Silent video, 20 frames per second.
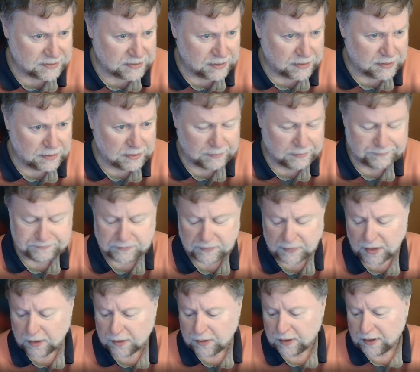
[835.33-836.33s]

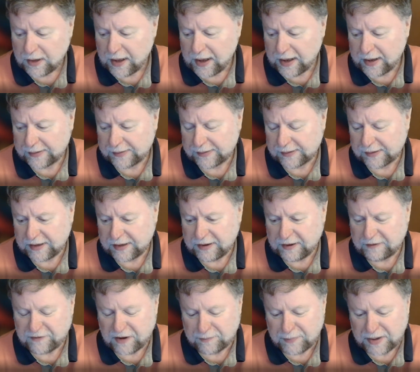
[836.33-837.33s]
And
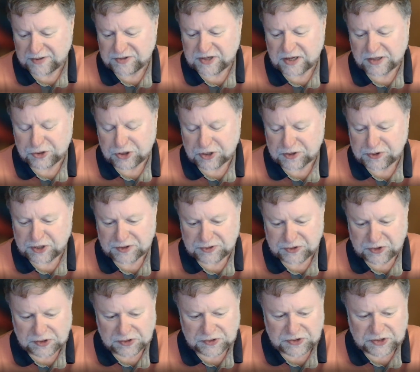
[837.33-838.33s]
if I may say, just as
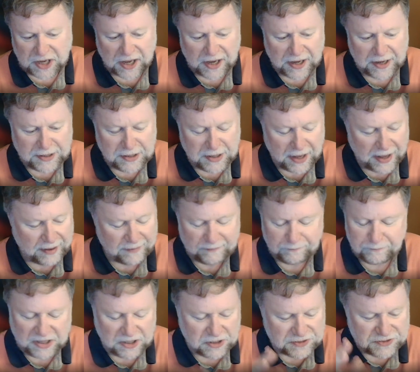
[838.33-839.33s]
an aside, and
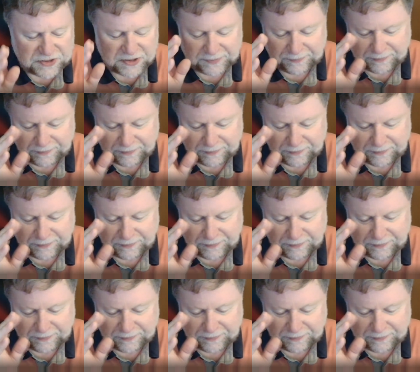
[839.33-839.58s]
because